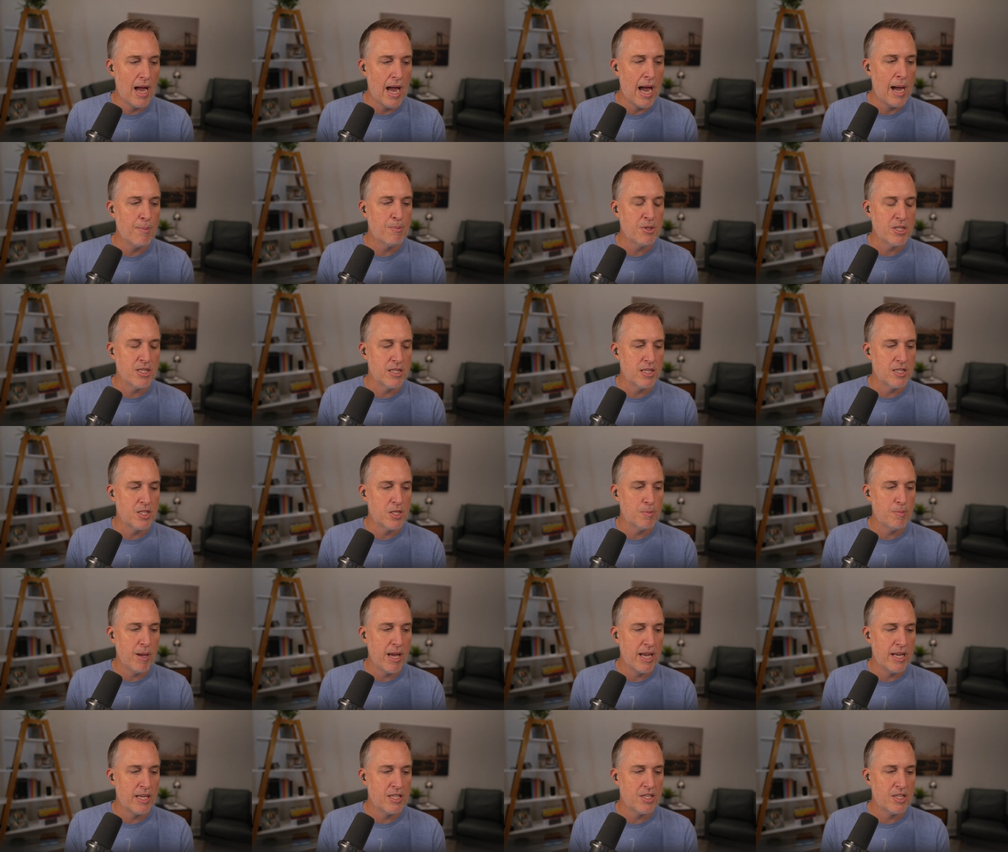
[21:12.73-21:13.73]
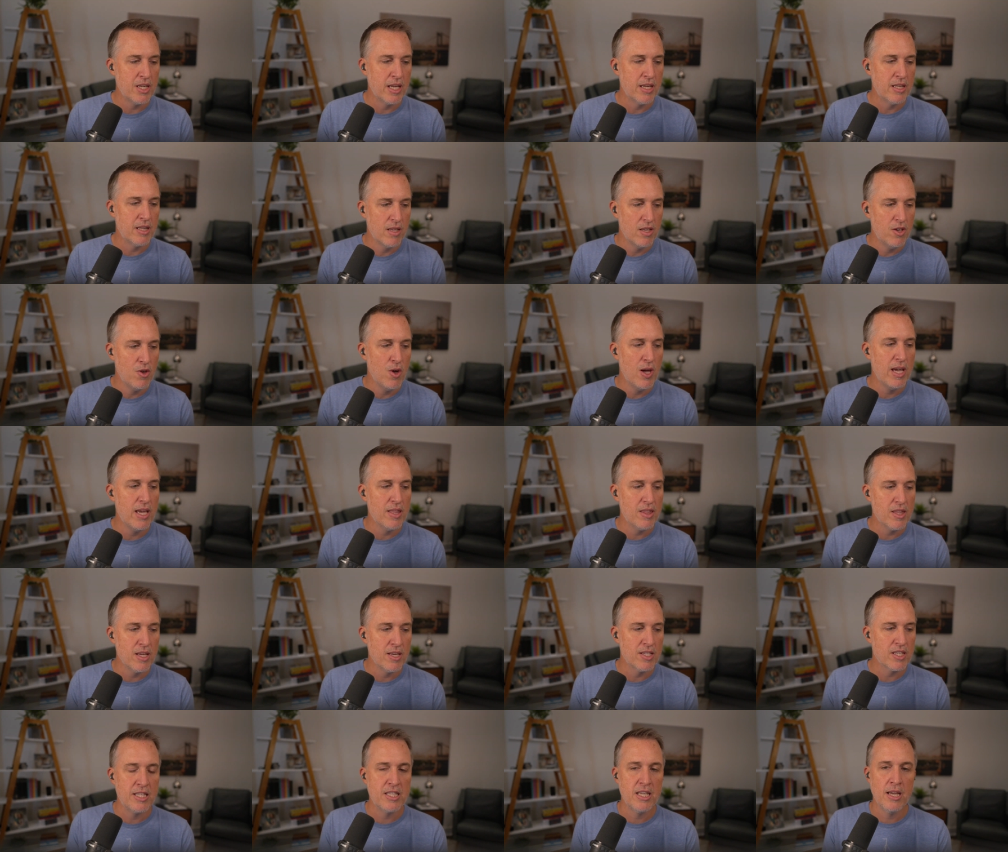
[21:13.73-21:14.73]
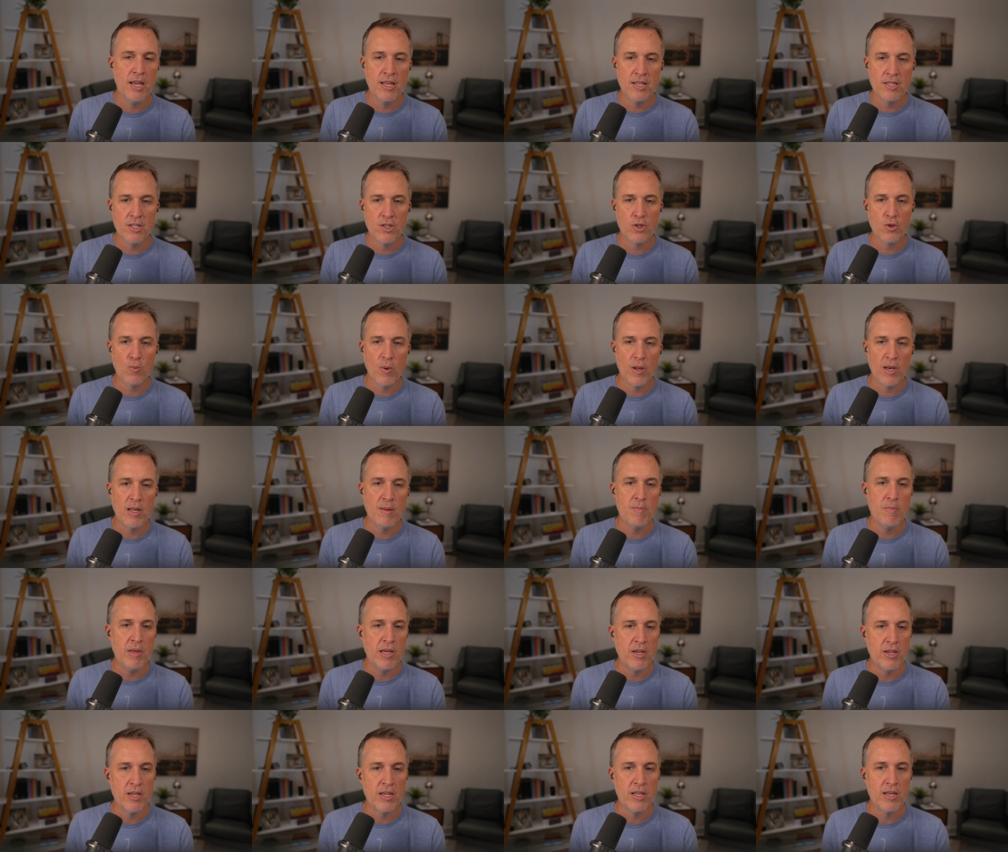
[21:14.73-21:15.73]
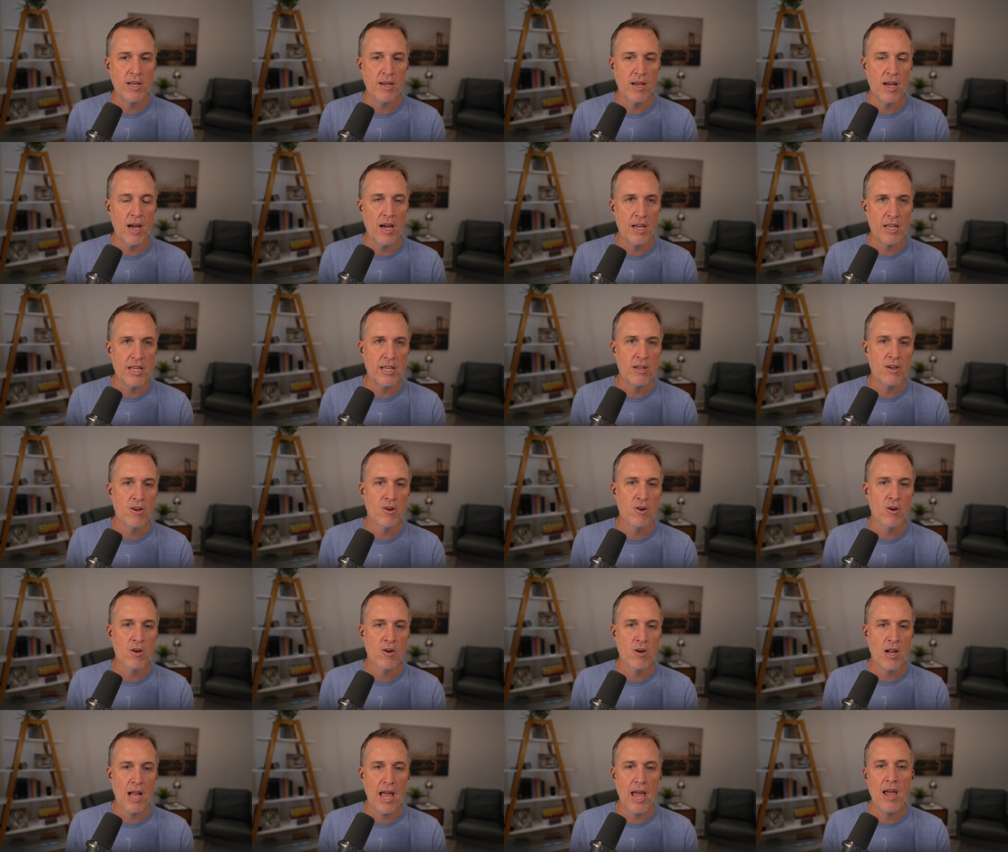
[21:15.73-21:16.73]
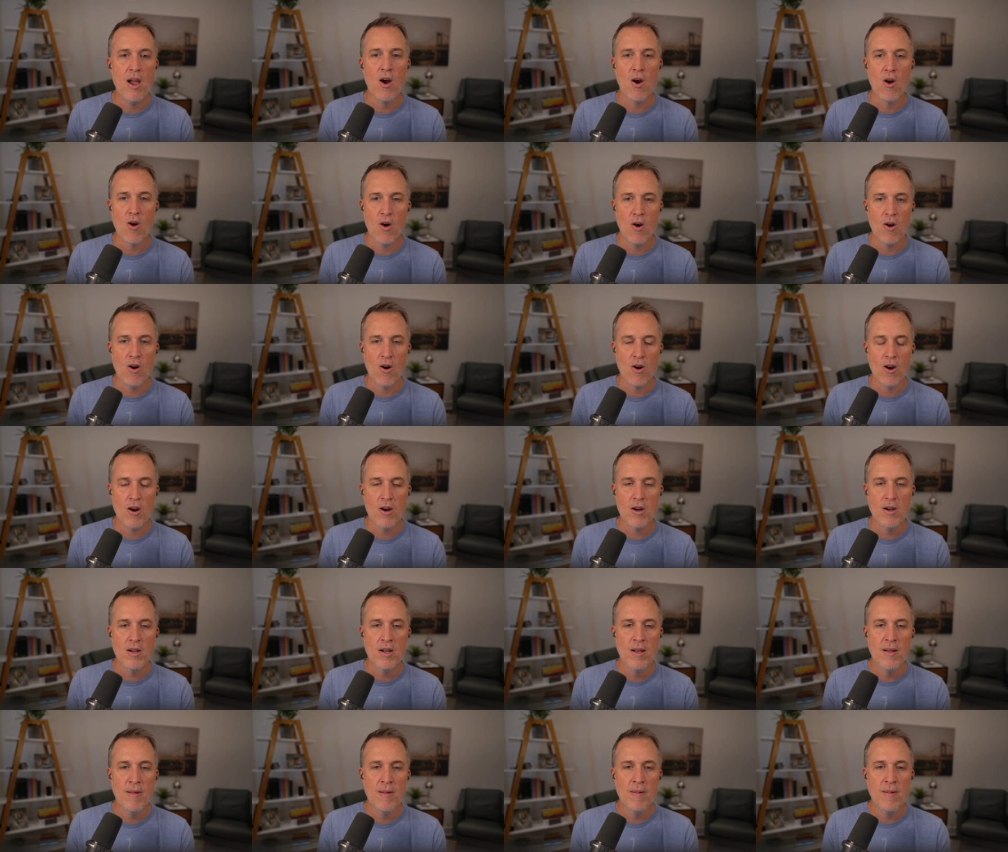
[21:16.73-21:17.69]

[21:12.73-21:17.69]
apps in the space that you hit this 10 to 20 million a year ARR